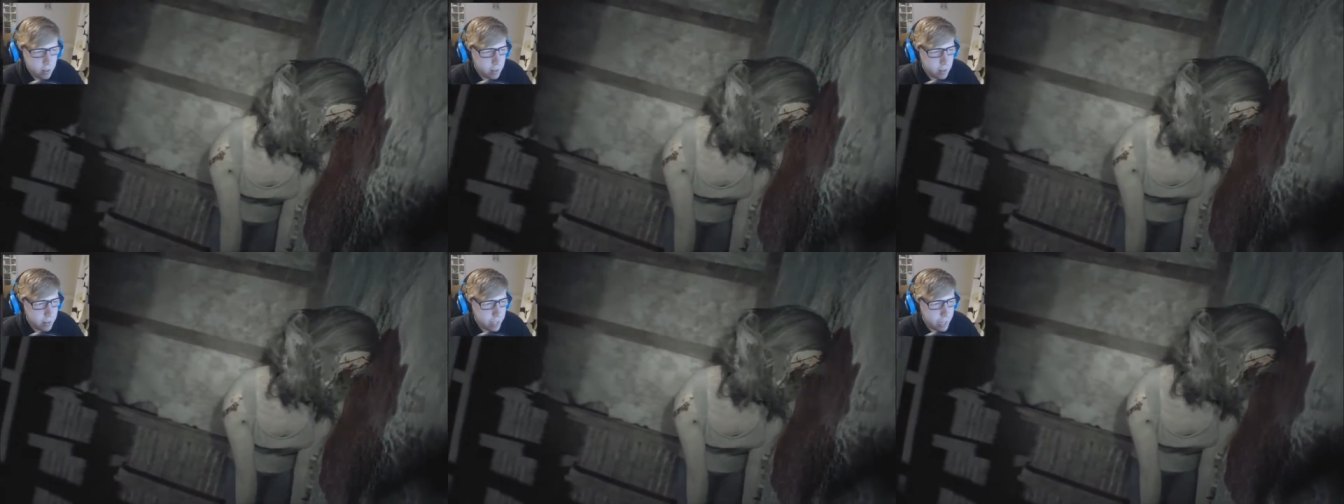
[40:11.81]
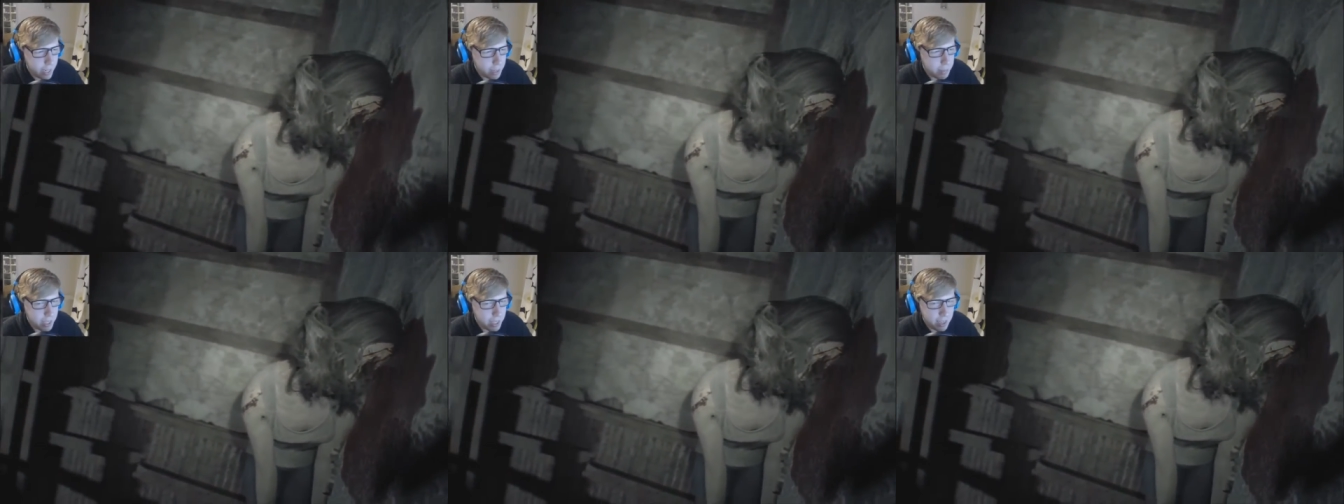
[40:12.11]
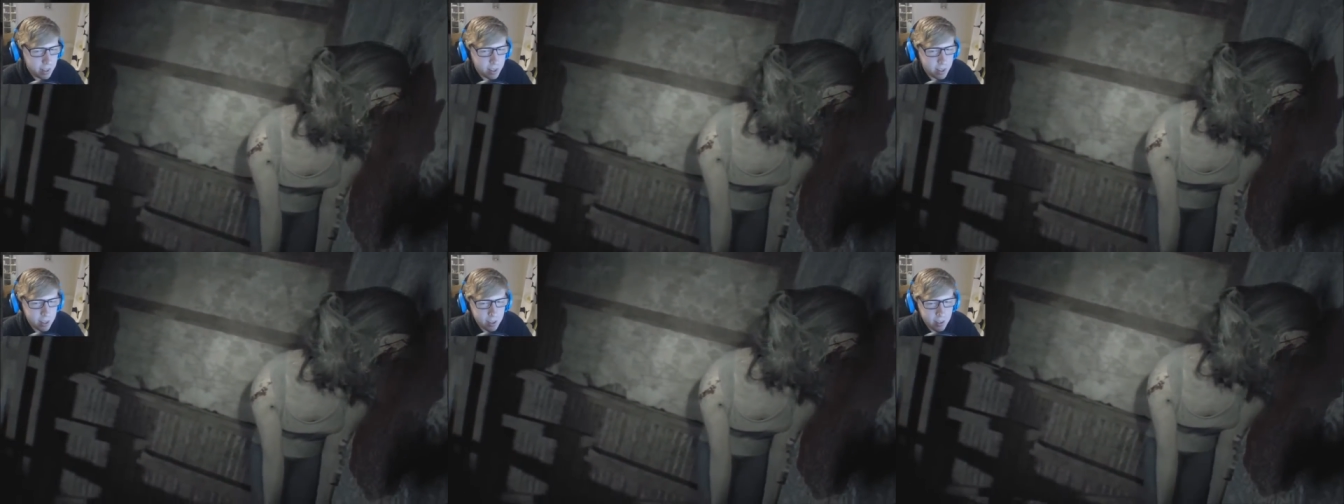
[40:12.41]
Damn
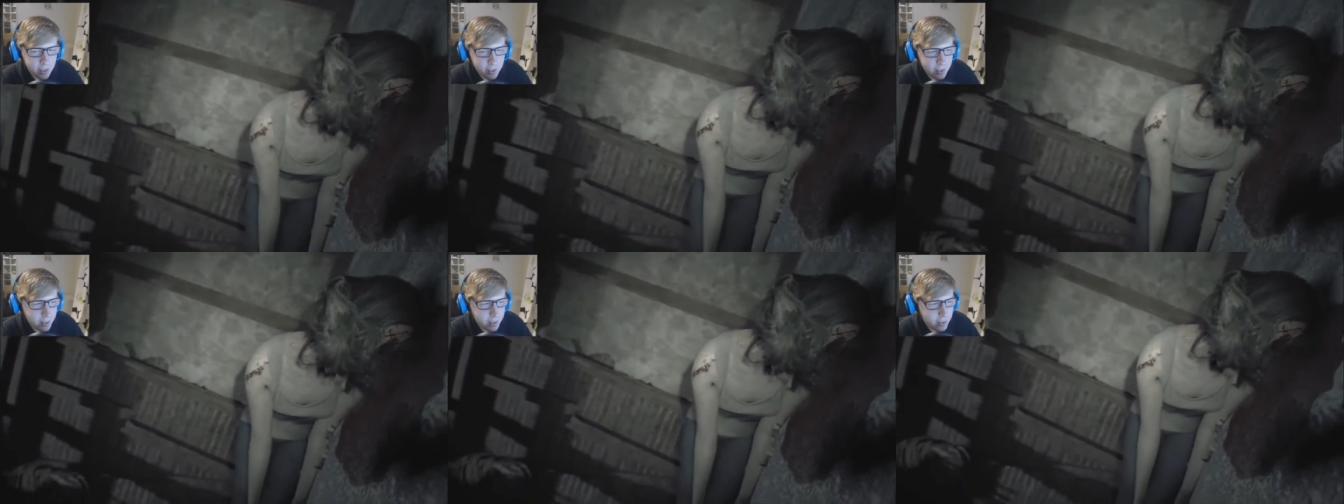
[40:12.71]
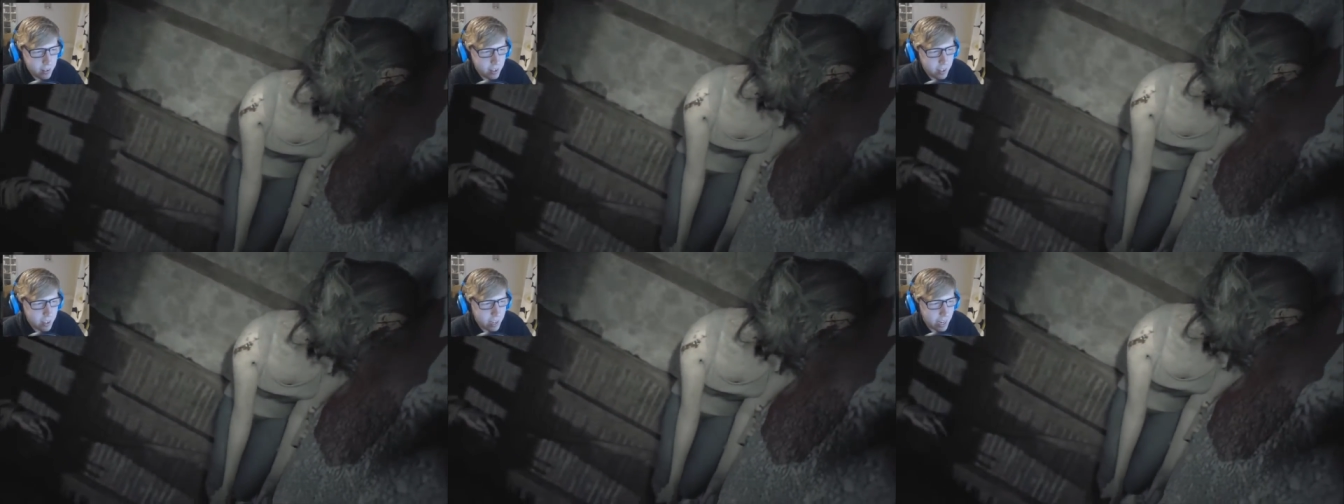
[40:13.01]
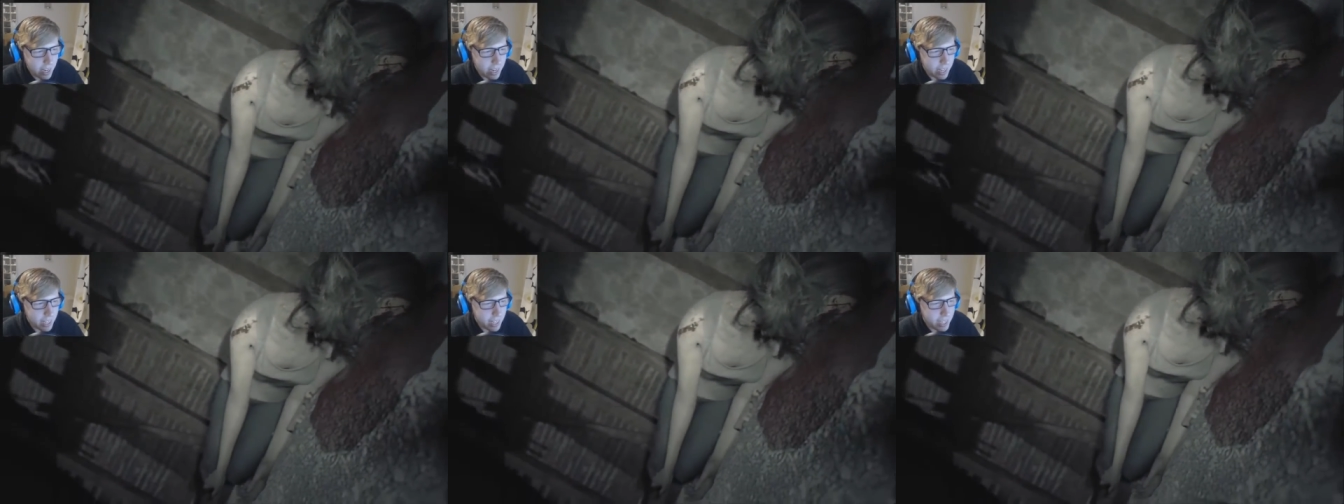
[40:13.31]
it!
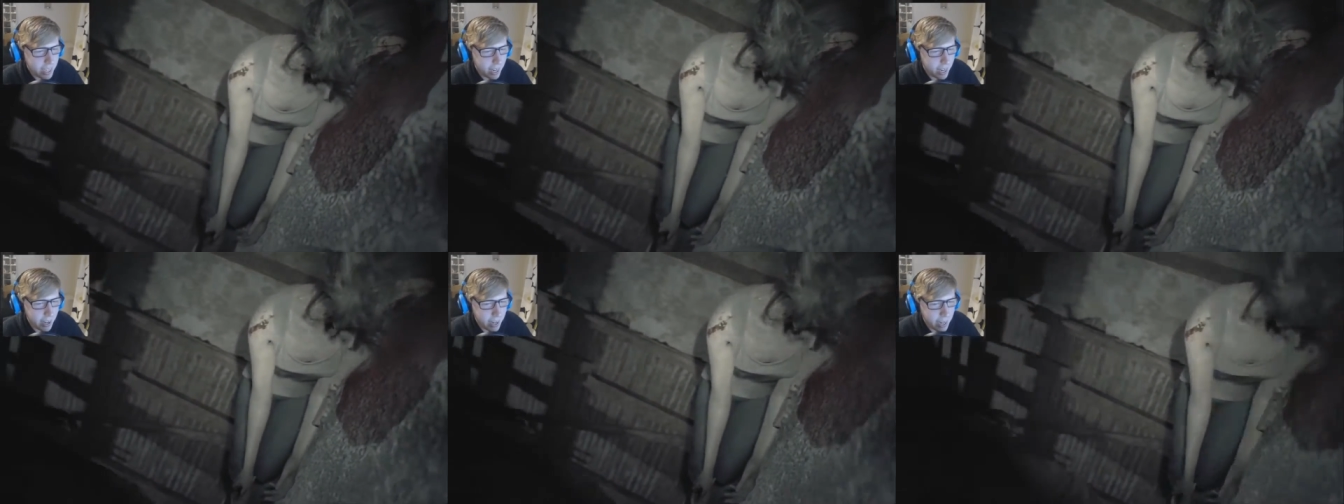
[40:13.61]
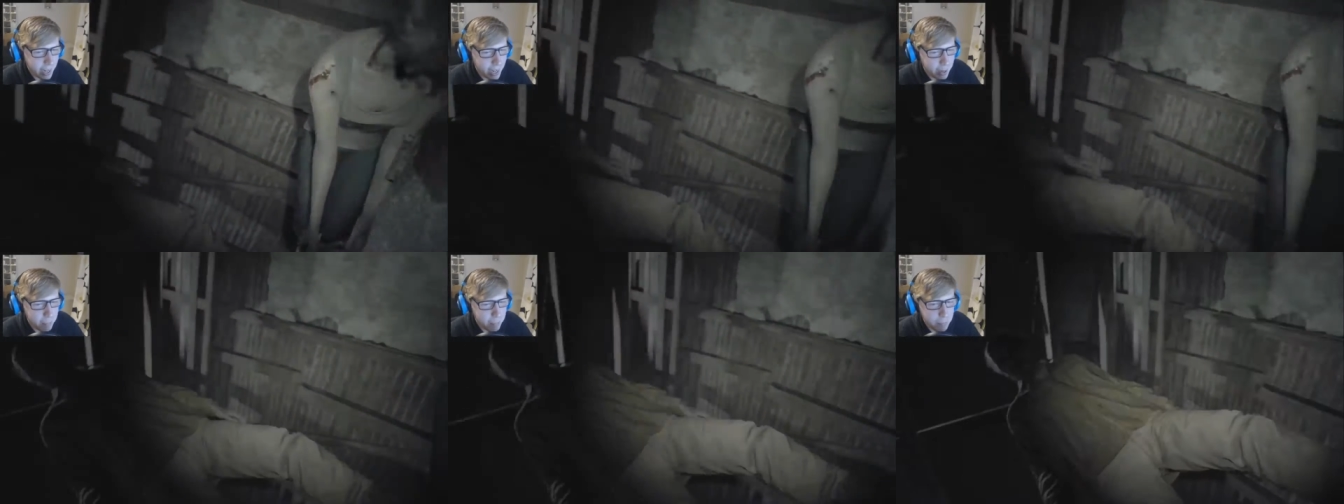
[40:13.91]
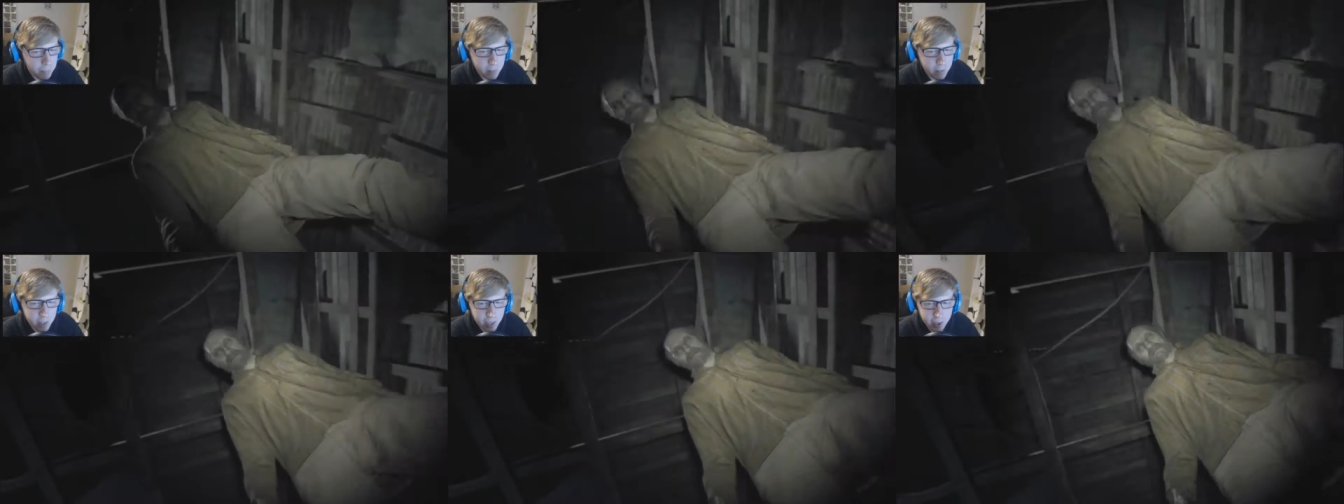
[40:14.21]
I got
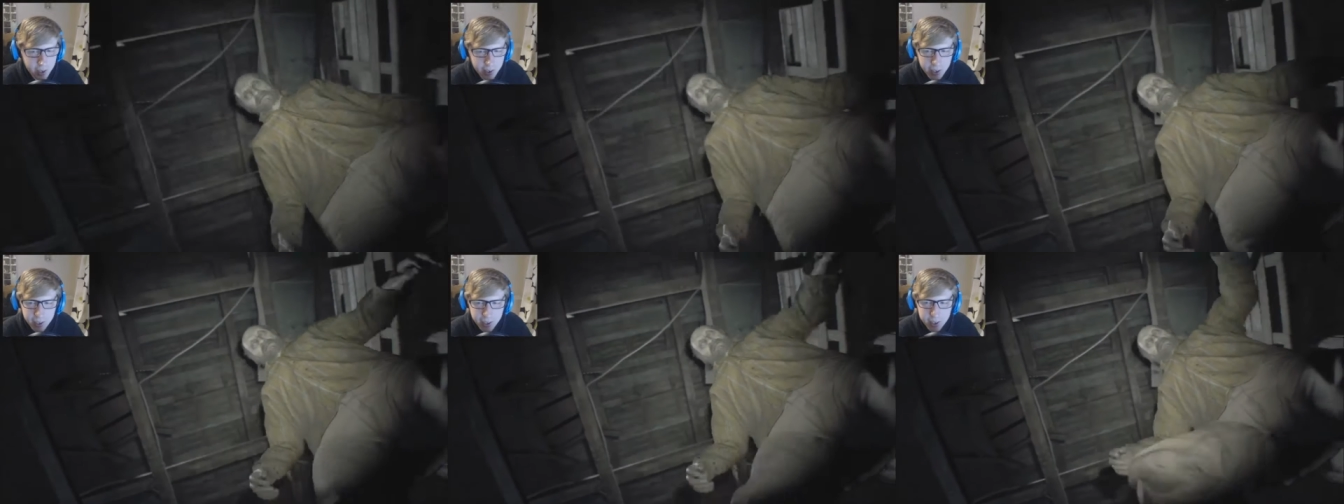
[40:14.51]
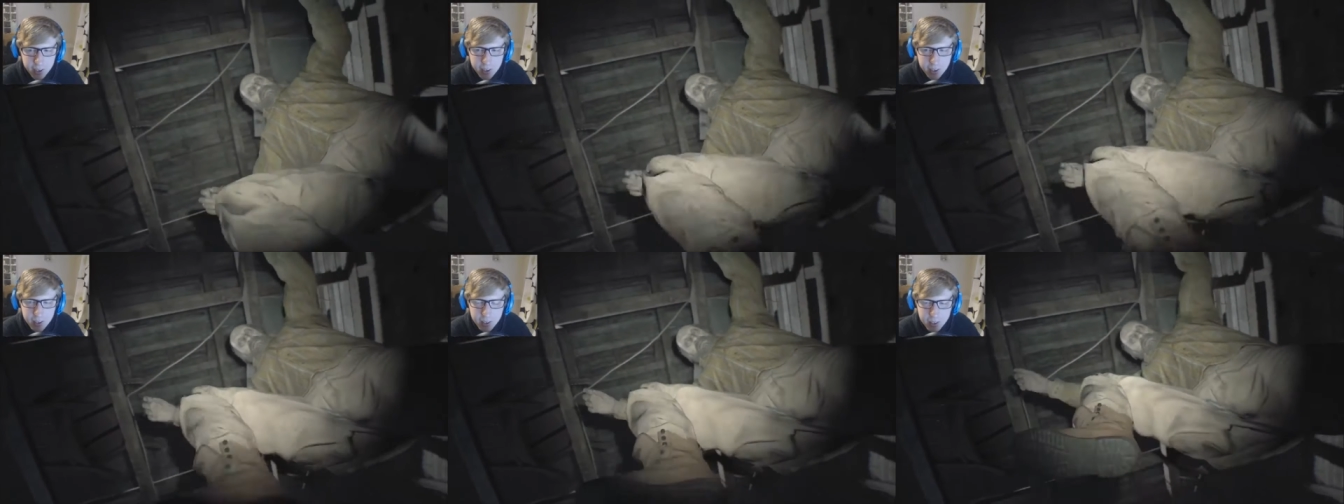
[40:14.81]
him! Her.